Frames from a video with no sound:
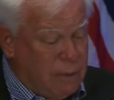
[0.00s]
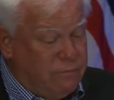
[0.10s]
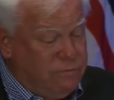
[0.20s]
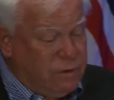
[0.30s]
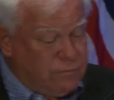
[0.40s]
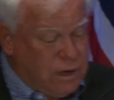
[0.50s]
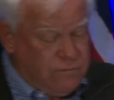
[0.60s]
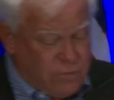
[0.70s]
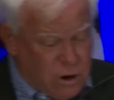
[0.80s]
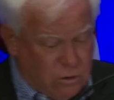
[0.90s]
up 50
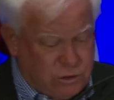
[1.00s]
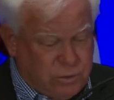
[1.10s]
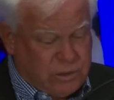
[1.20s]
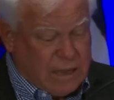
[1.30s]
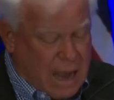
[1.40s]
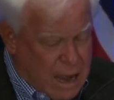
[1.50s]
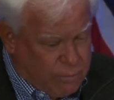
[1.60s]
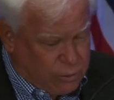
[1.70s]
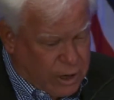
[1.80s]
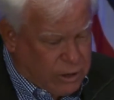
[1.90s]
phones with the
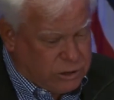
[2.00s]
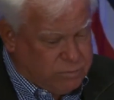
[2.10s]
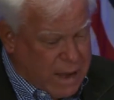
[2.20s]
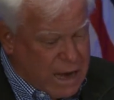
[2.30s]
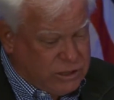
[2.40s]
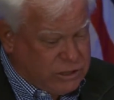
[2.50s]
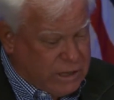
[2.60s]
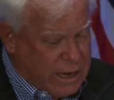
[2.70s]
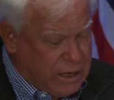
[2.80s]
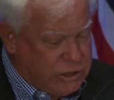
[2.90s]
operators
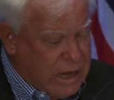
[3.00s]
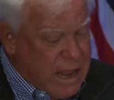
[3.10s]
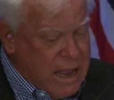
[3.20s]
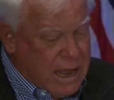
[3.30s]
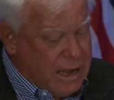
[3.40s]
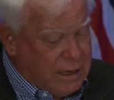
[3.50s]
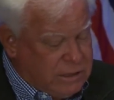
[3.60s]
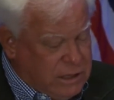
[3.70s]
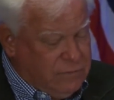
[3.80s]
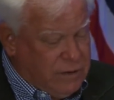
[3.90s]
backstage at a
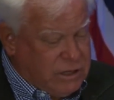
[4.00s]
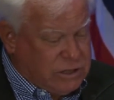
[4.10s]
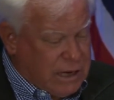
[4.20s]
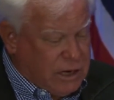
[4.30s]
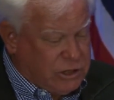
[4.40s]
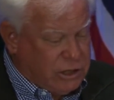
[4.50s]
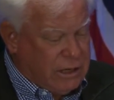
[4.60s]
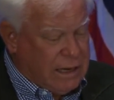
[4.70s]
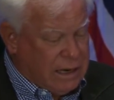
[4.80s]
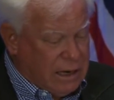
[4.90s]
TV station
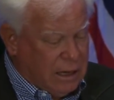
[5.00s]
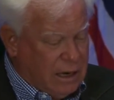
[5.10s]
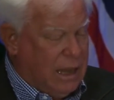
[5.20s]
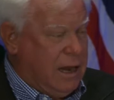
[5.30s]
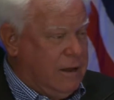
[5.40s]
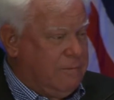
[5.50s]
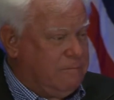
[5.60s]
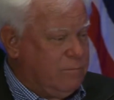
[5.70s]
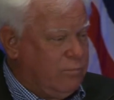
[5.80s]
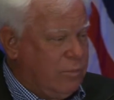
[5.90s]
in LA.
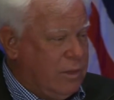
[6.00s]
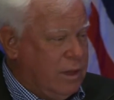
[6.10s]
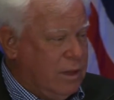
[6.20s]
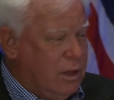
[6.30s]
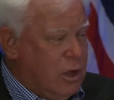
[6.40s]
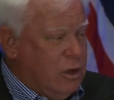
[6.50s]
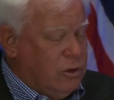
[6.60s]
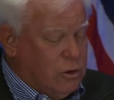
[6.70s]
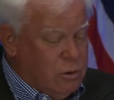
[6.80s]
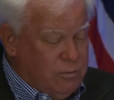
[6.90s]

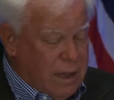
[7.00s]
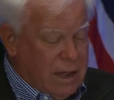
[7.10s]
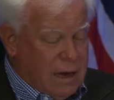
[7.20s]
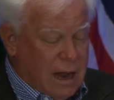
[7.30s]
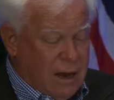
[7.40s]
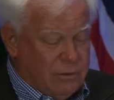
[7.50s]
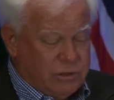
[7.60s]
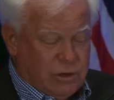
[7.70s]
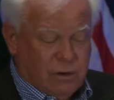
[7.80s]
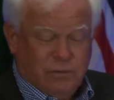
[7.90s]
You bet I was
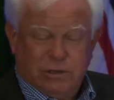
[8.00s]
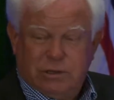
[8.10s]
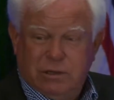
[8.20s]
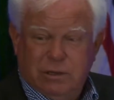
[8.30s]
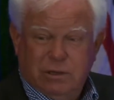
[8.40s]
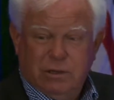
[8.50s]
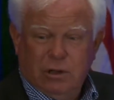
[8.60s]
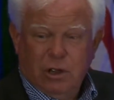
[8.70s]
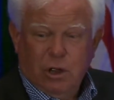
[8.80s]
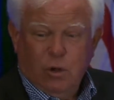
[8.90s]
nervous.
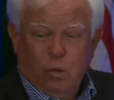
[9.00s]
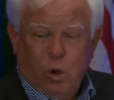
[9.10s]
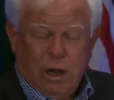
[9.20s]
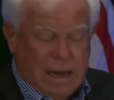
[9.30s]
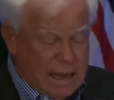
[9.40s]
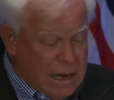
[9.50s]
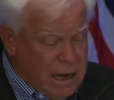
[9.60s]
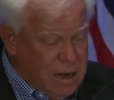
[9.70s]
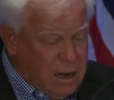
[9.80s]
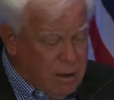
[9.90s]
Would
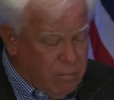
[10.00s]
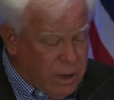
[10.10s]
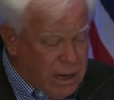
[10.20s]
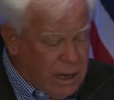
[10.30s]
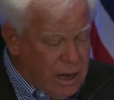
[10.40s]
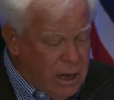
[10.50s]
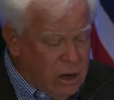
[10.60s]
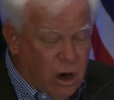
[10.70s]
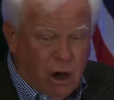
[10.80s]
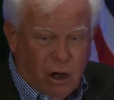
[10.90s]
anybody
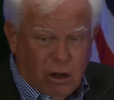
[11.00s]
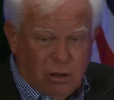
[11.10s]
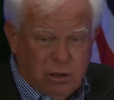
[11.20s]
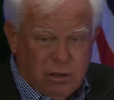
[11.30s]
call?